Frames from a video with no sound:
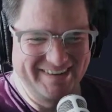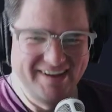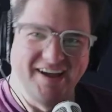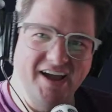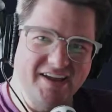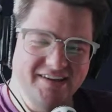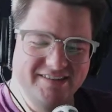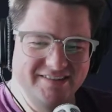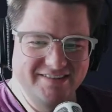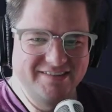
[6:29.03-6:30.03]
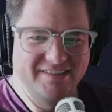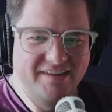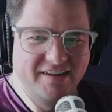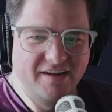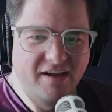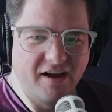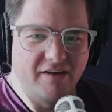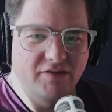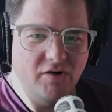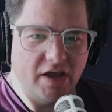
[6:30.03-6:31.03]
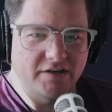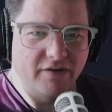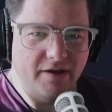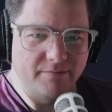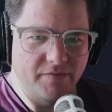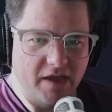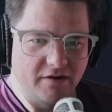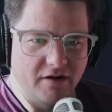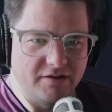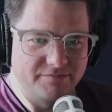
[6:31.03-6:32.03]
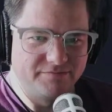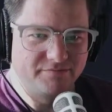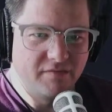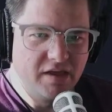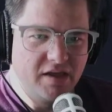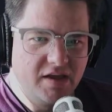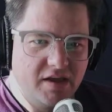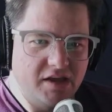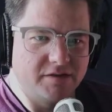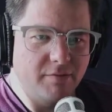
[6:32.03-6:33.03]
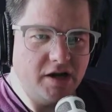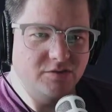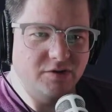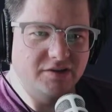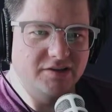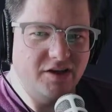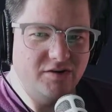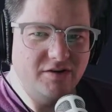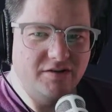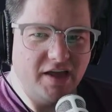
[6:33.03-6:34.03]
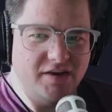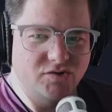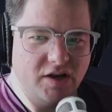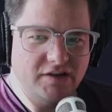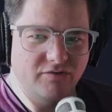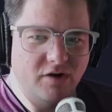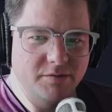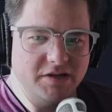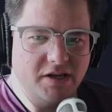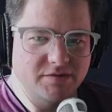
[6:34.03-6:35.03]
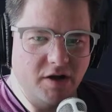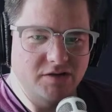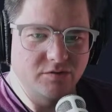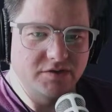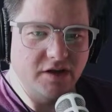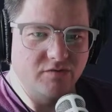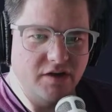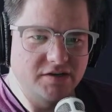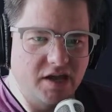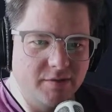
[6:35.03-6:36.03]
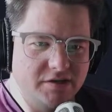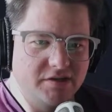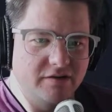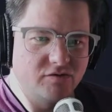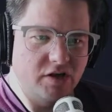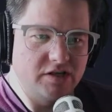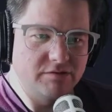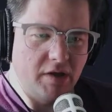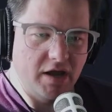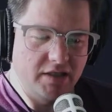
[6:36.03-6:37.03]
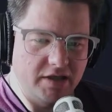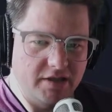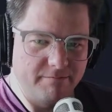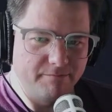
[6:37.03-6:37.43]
Hi! Of Lodash fame et al. It's a module loader that transforms ES modules at runtime instead of transpiling them.